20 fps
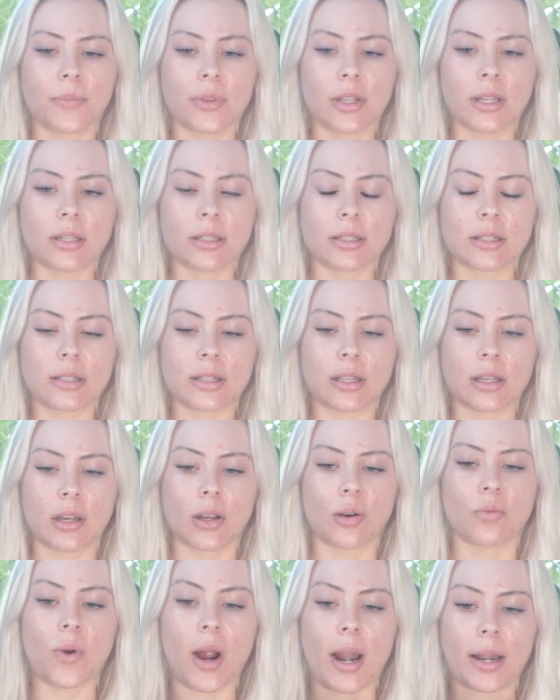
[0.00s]
is
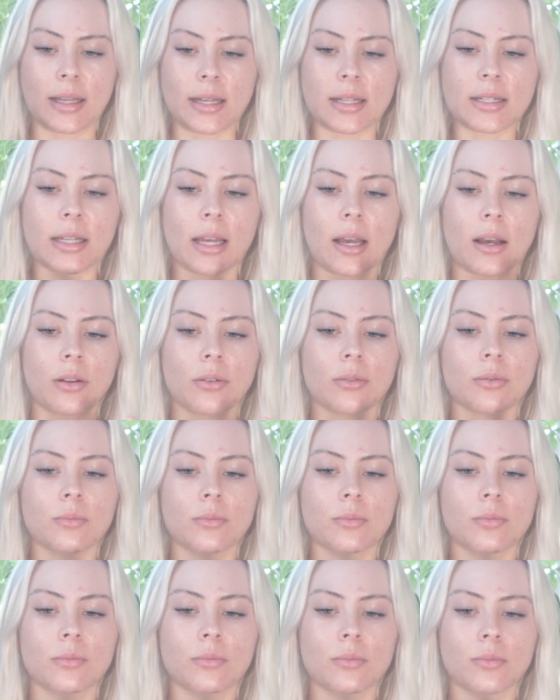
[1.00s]
the writing it down,
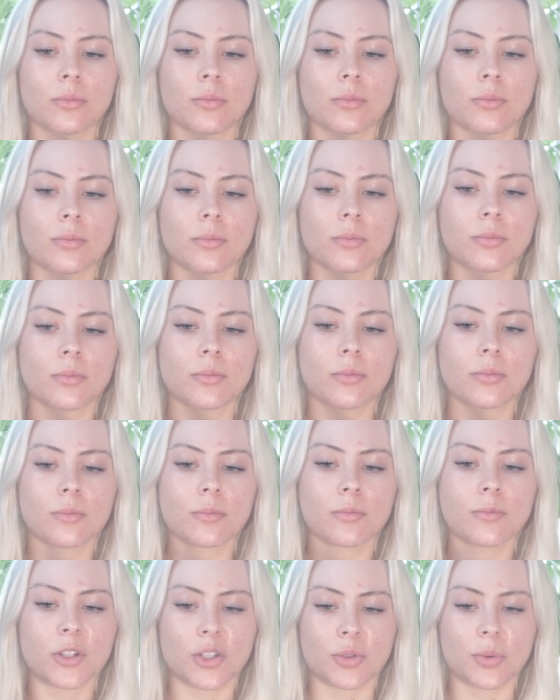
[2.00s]

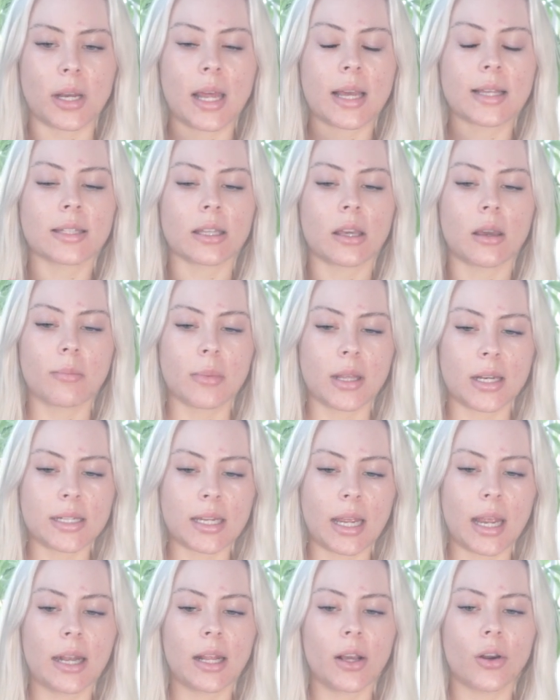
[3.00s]
visualizing it,
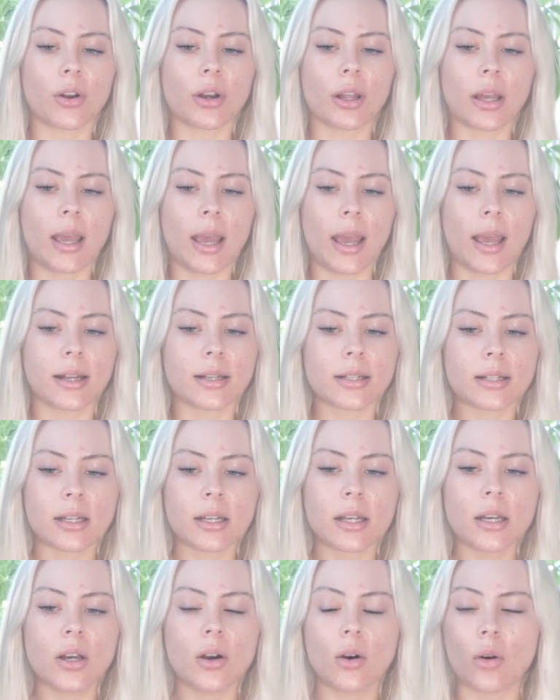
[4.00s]
meditating on it, and
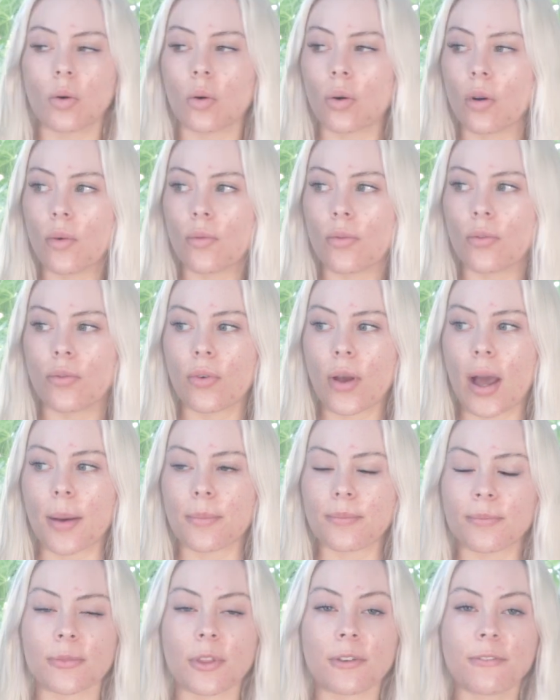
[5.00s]

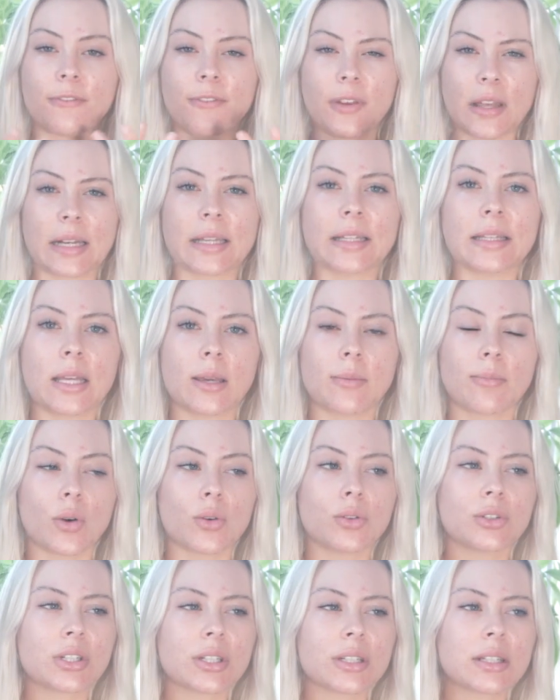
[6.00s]
feeling the
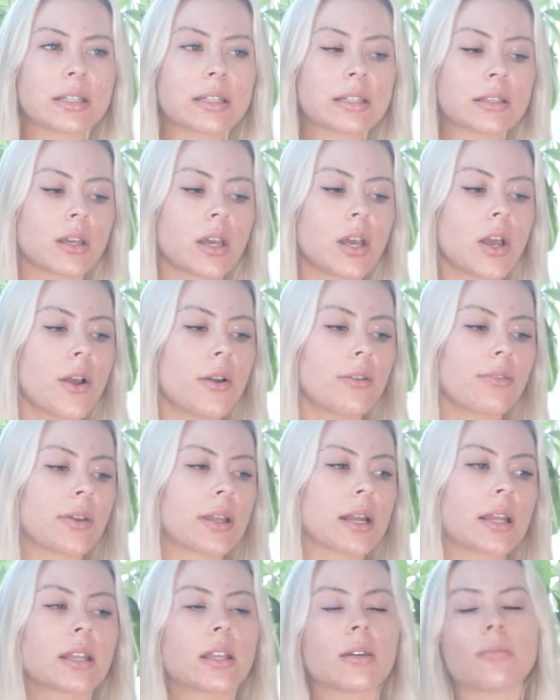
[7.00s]
emotions.
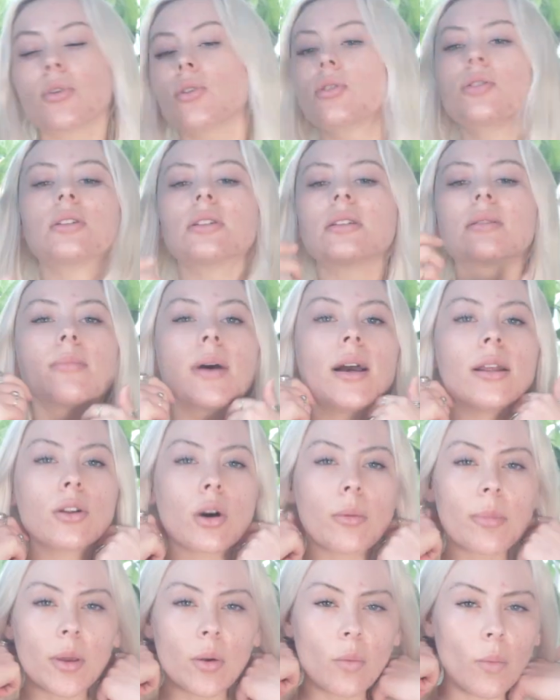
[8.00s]
Feeling the emotions might
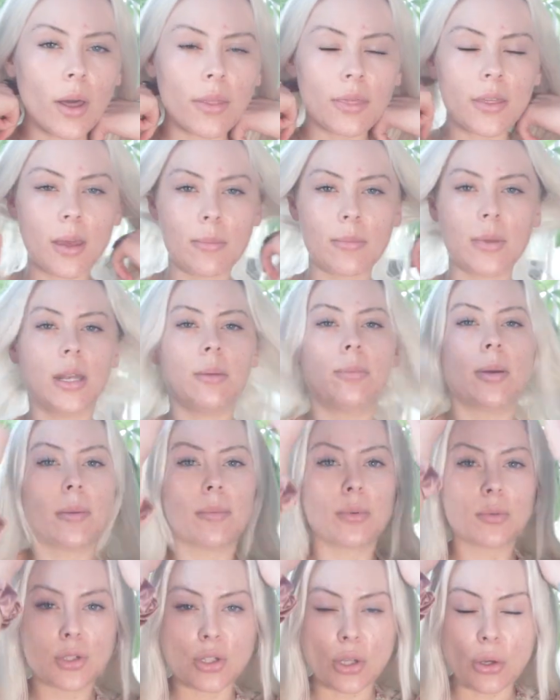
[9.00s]
not be one that many
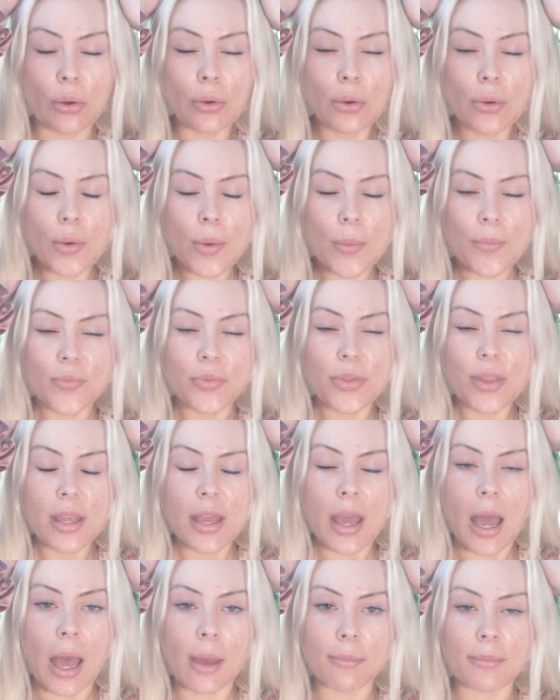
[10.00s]
people do,
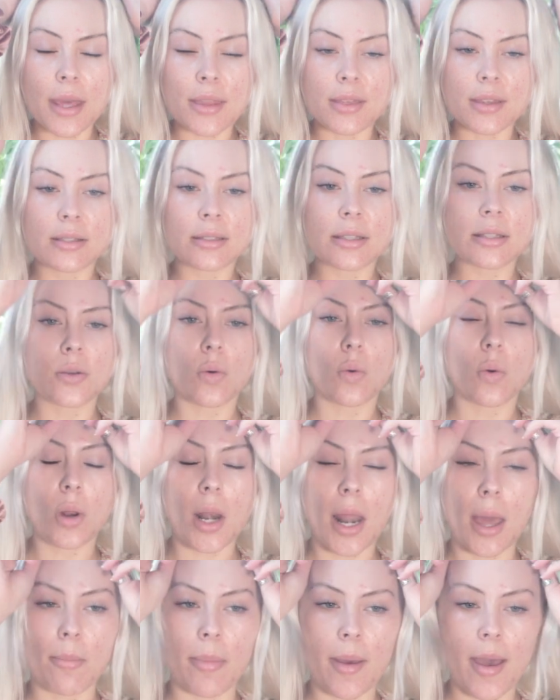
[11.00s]
and this is
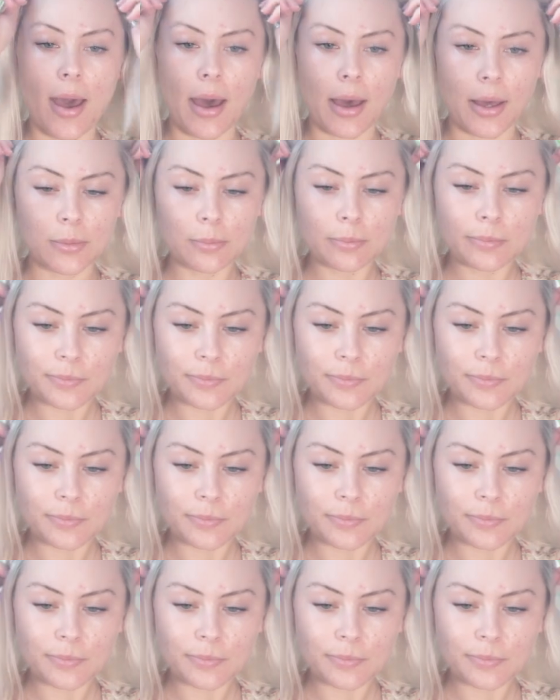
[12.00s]
all about